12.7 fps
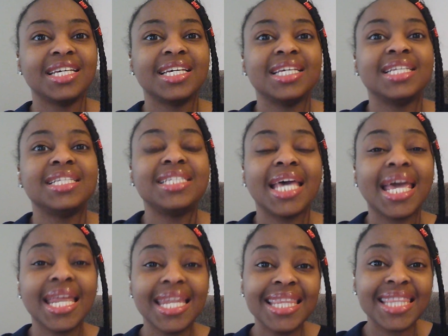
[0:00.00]
10
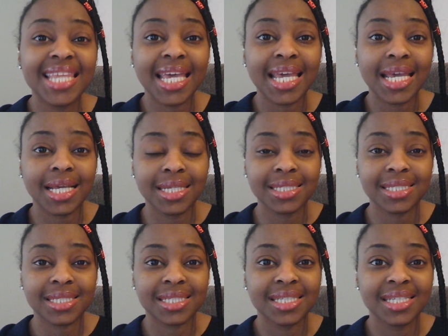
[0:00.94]
things
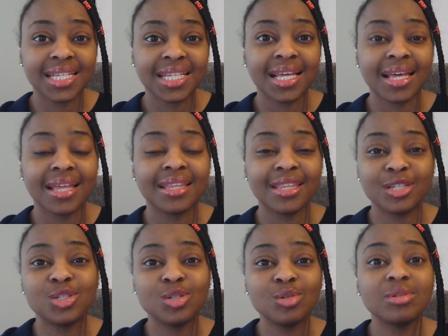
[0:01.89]
that
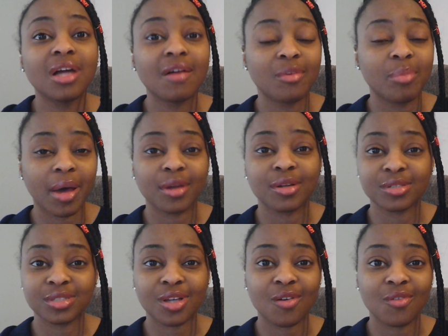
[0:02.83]
you love about
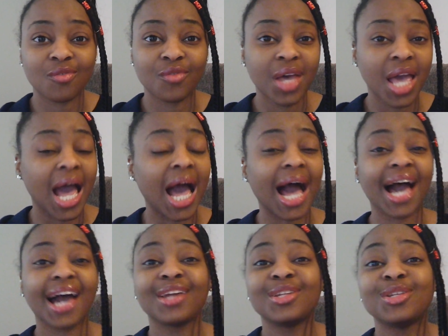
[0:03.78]
yourself. I
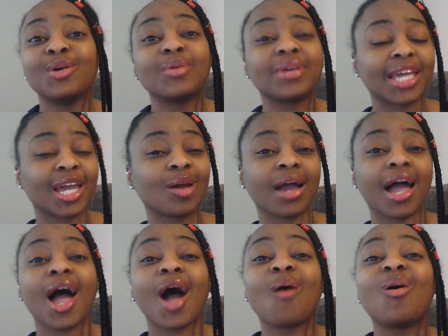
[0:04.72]
don't care
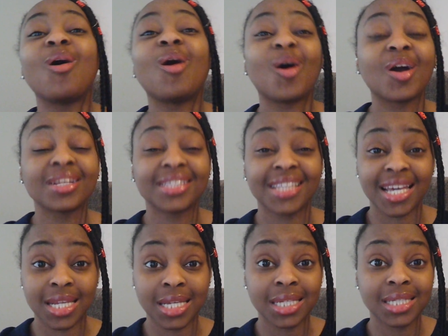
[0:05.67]
how hard that
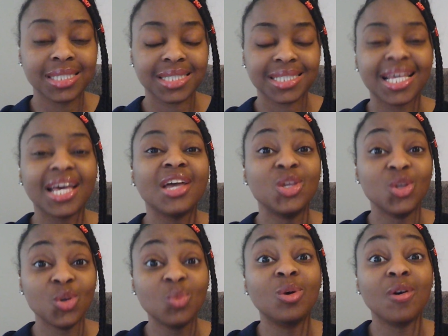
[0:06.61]
is. You
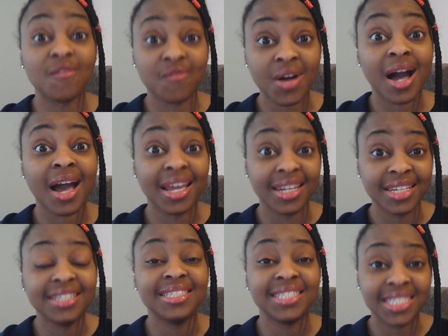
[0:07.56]
will find
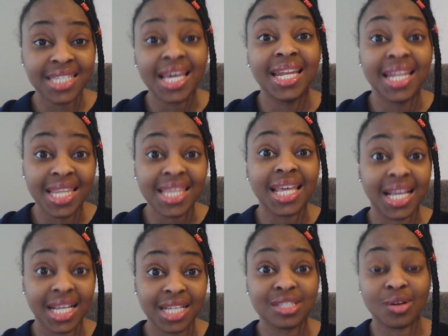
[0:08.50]
10 things,
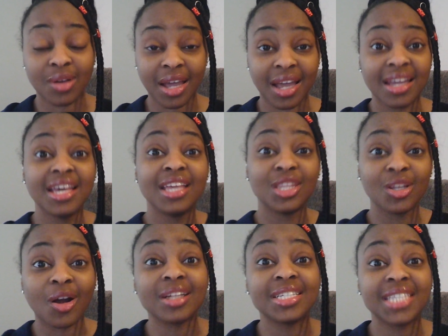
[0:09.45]
okay? There are
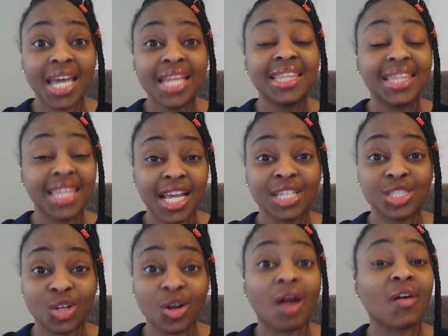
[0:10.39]
10 things. There
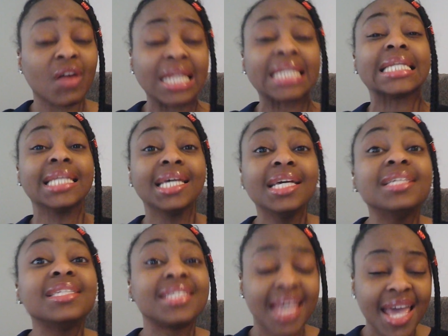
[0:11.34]
are at least
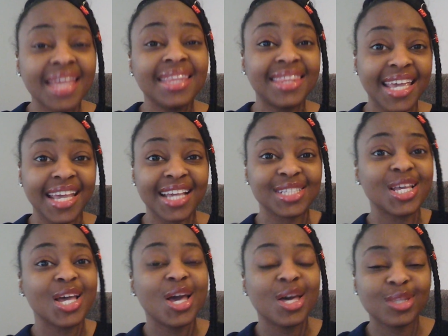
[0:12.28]
10 things
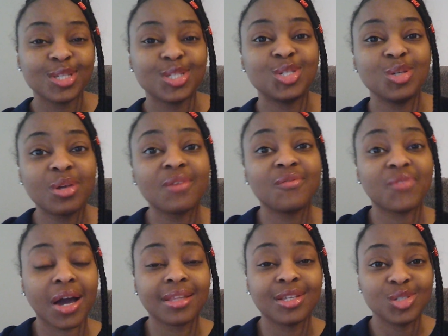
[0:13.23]
that you can find
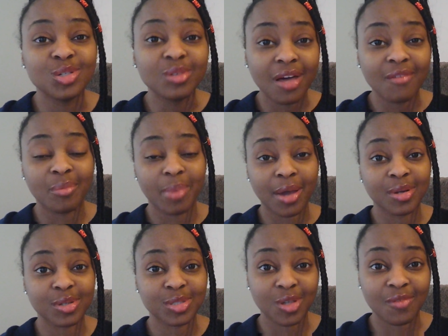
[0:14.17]
that you love about
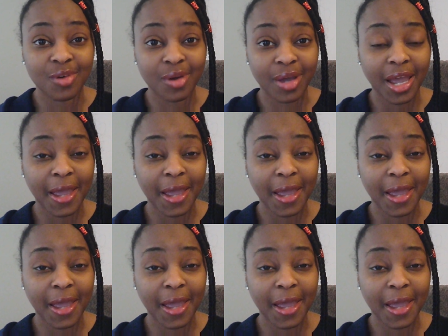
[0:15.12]
yourself, okay?